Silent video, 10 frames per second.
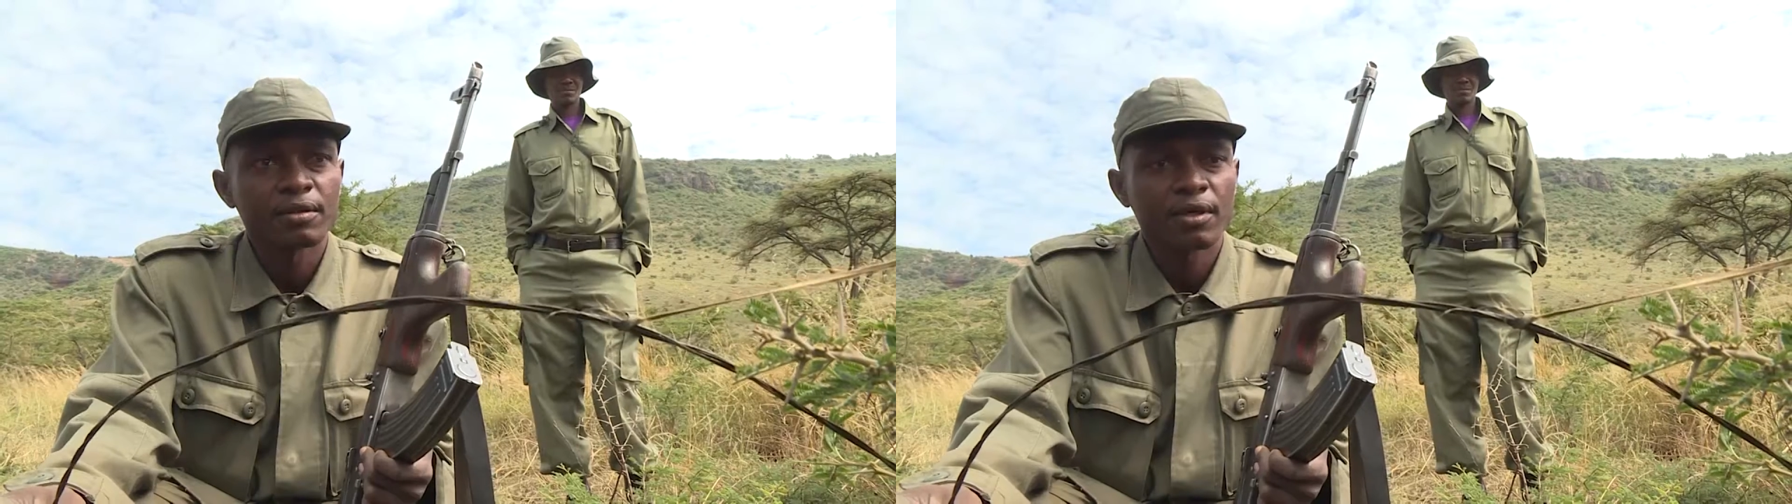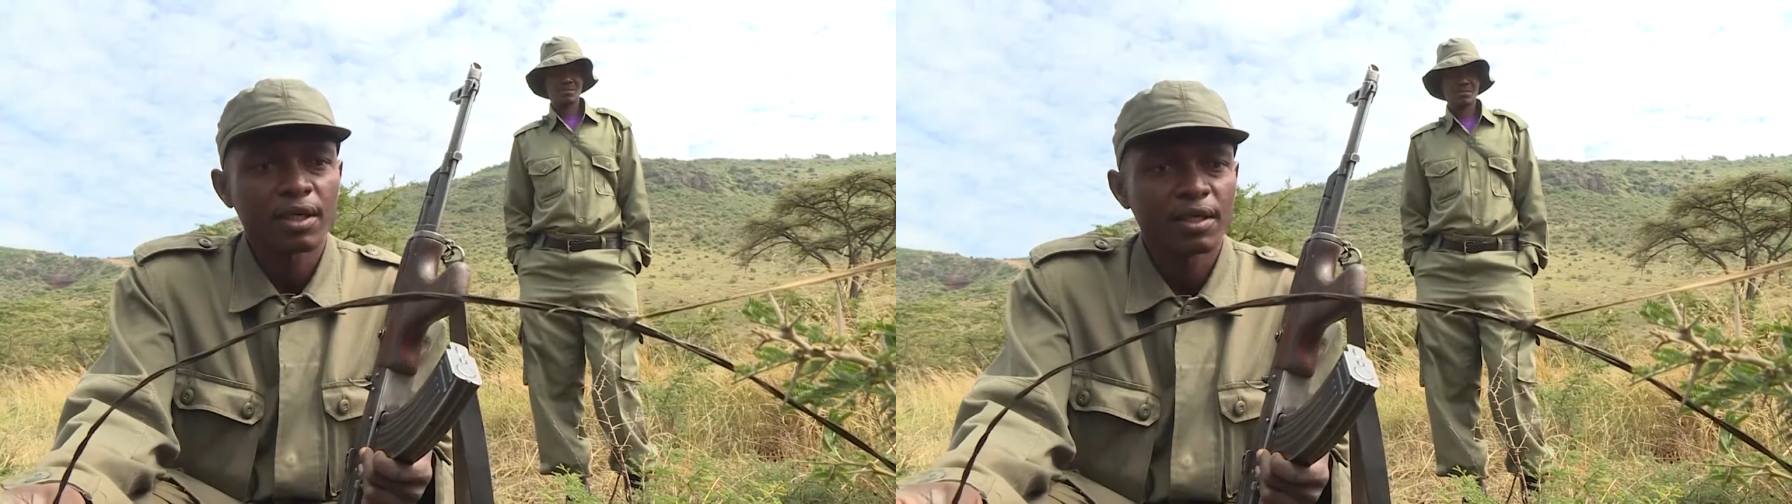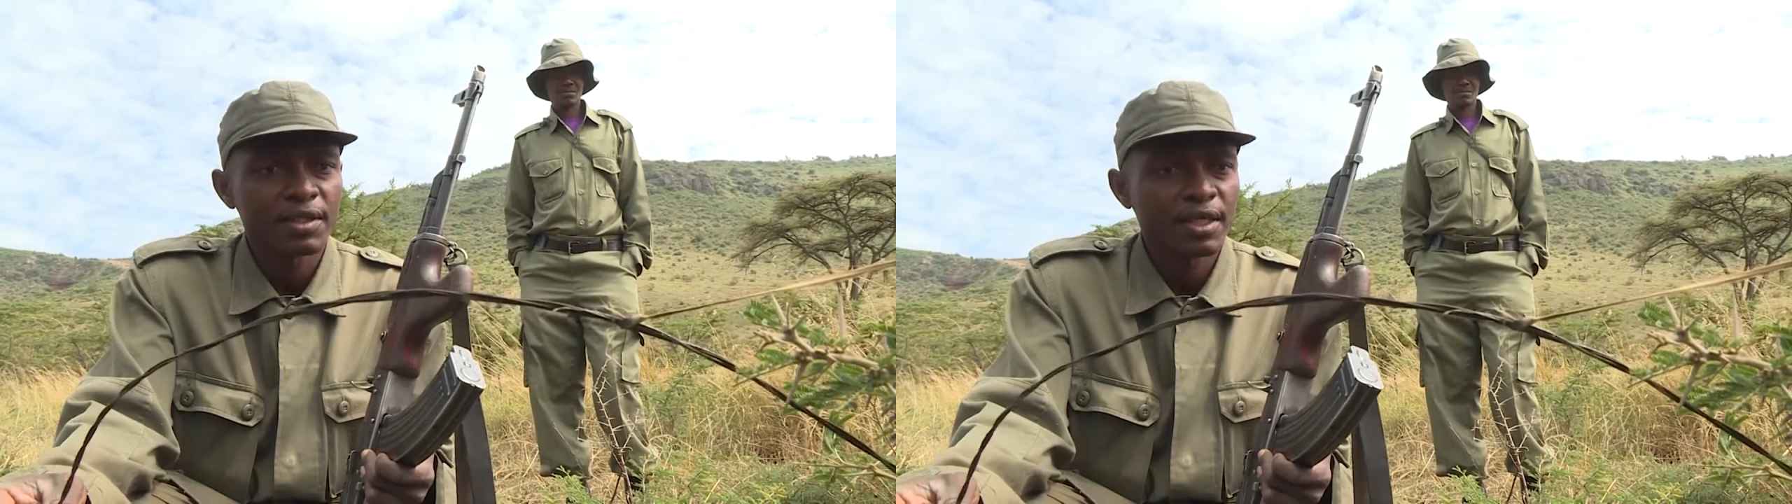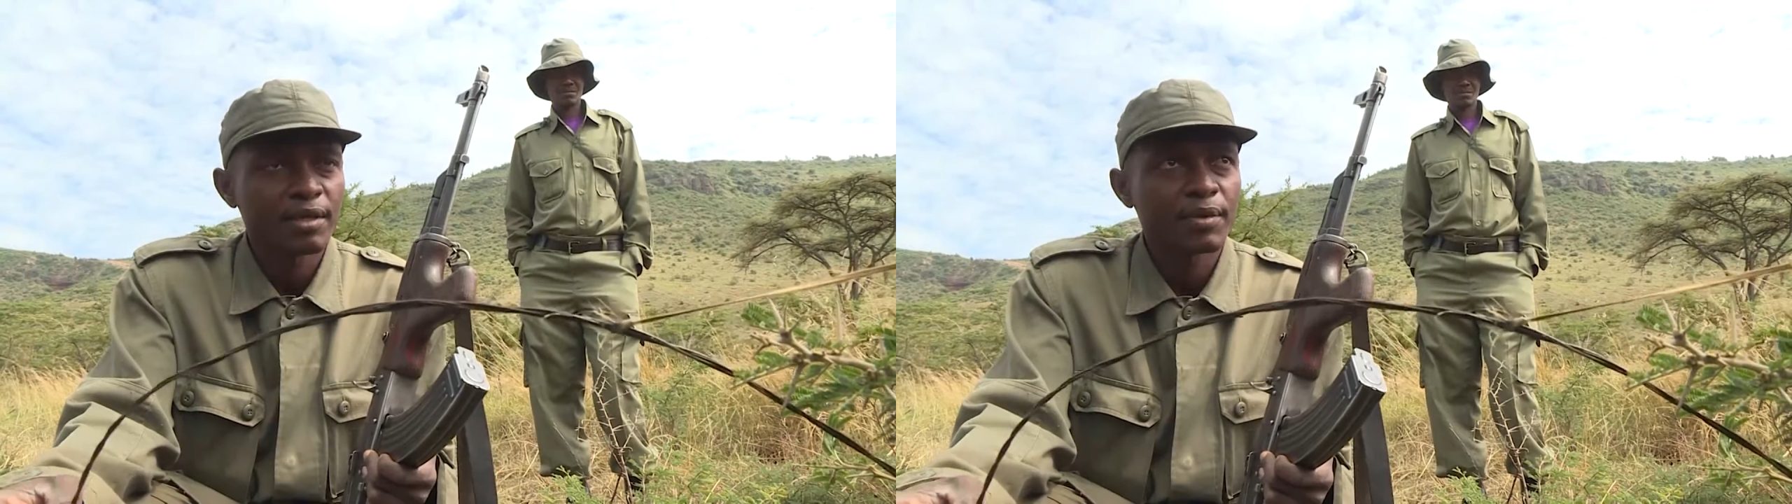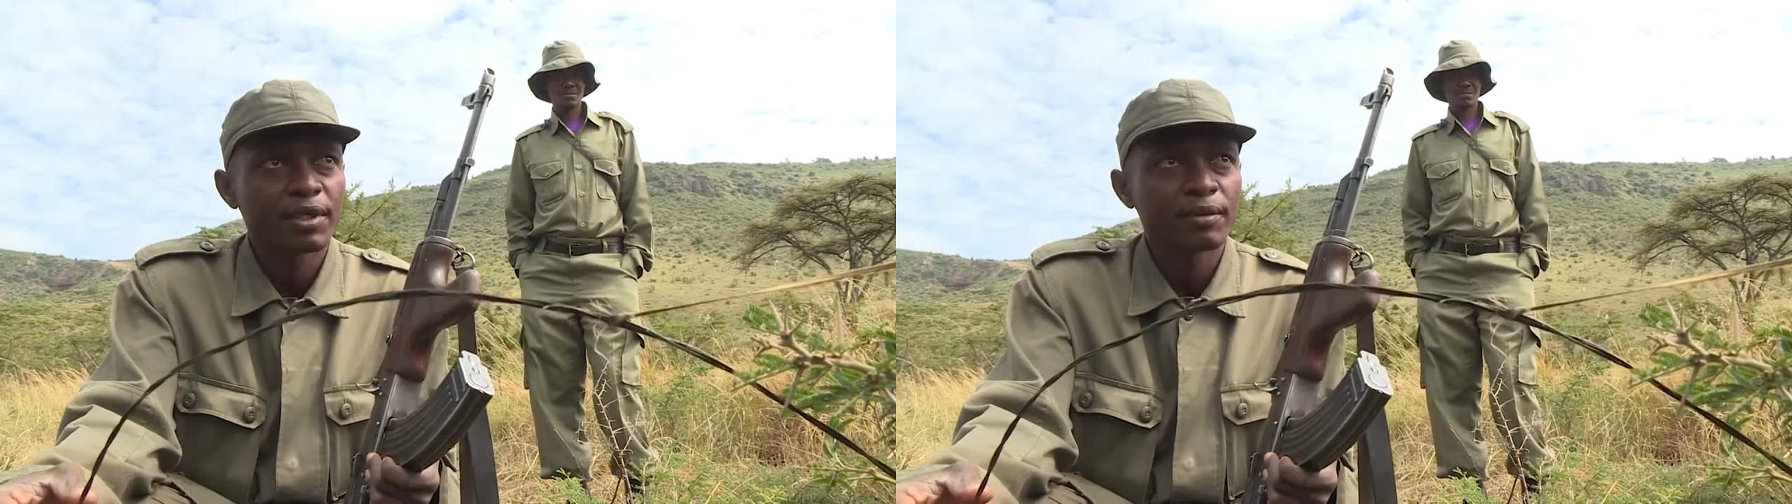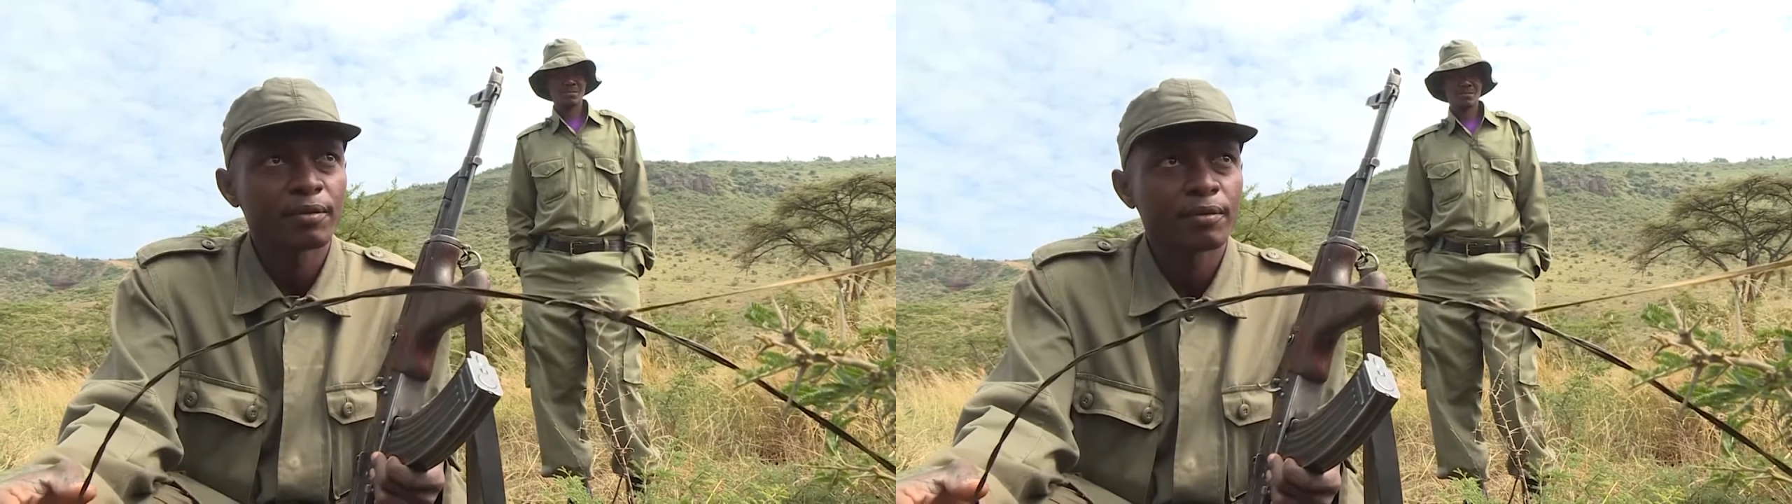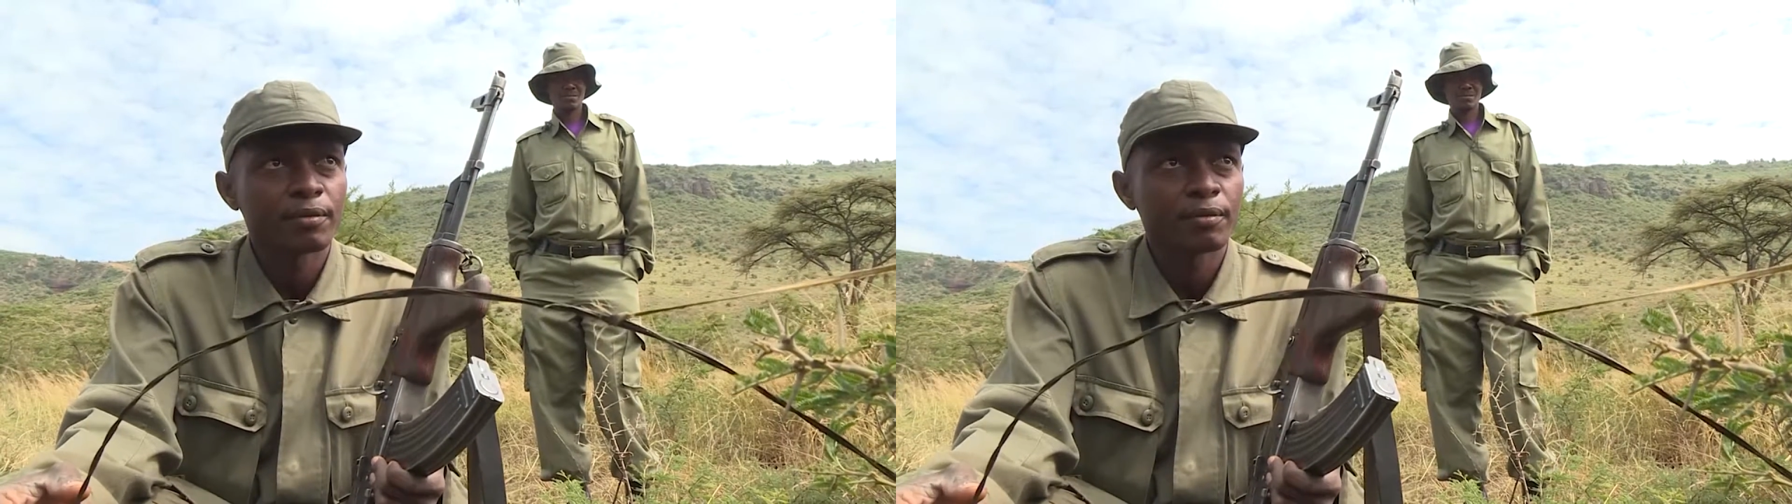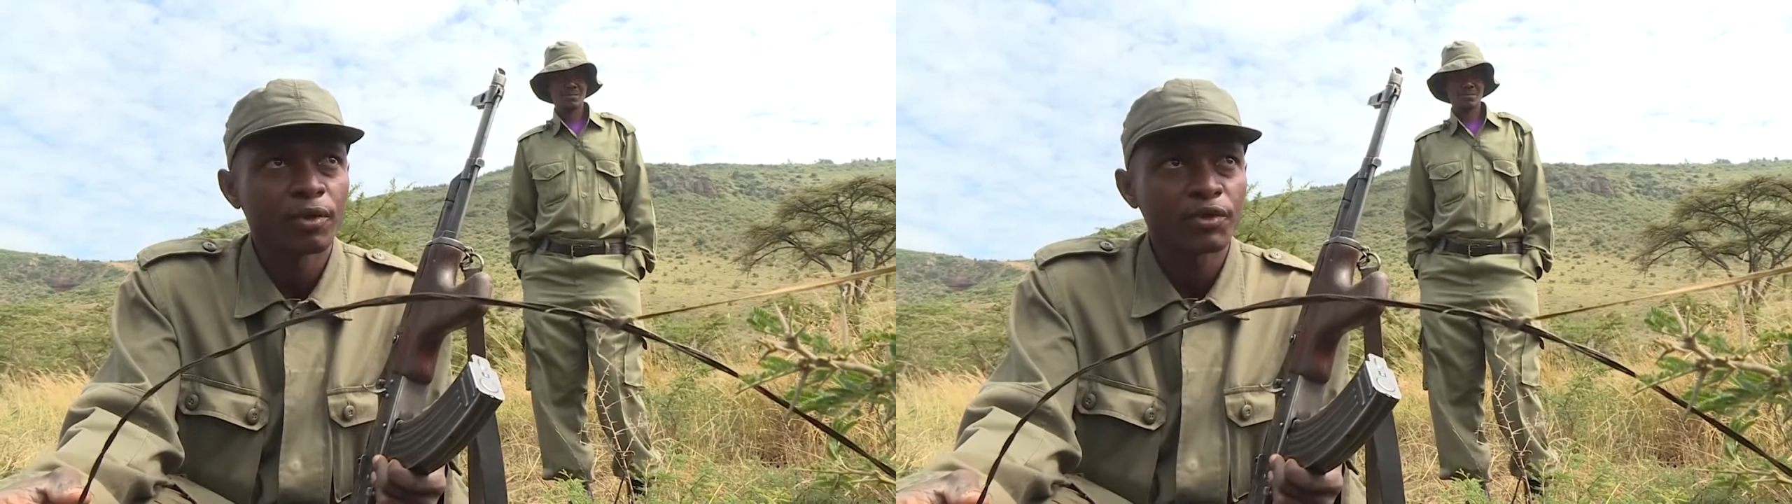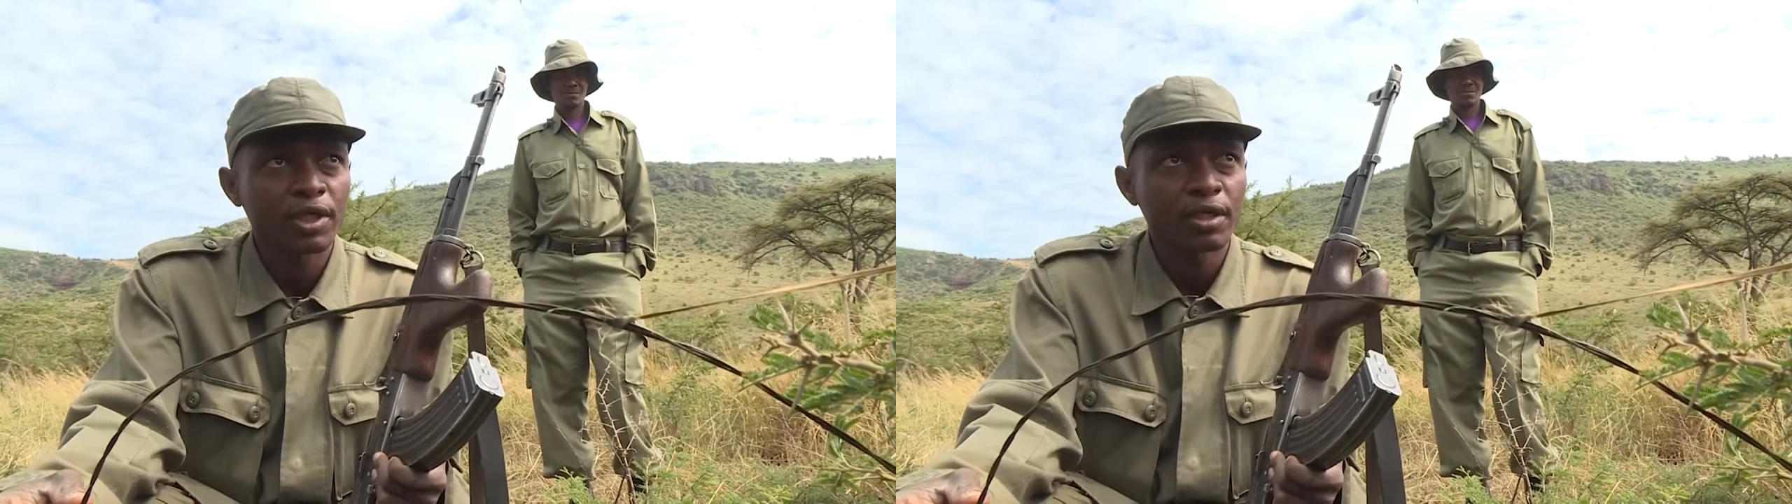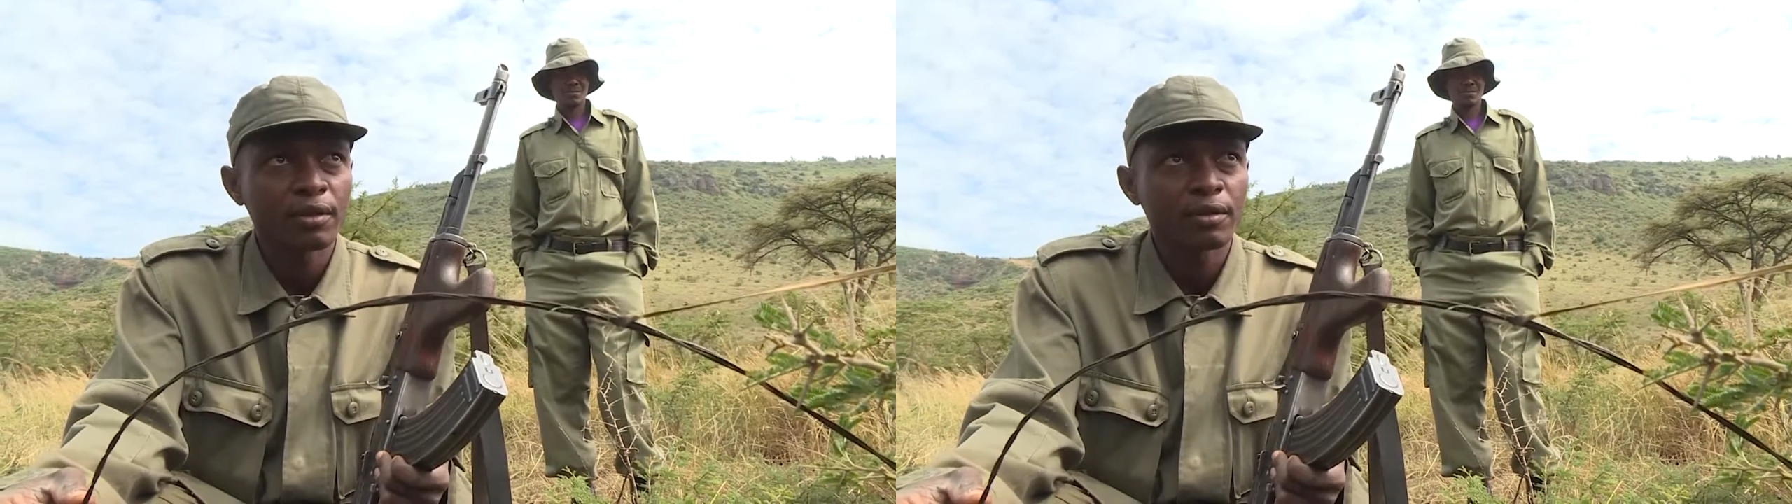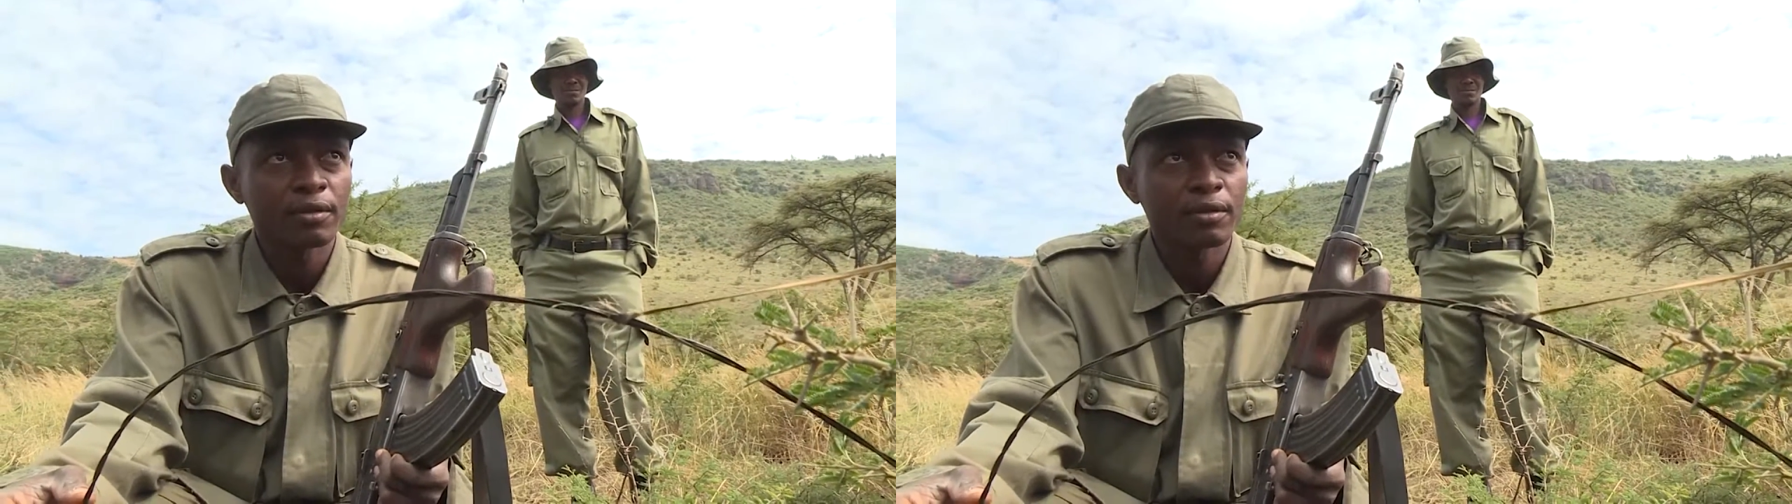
Okay, stand by you. sure.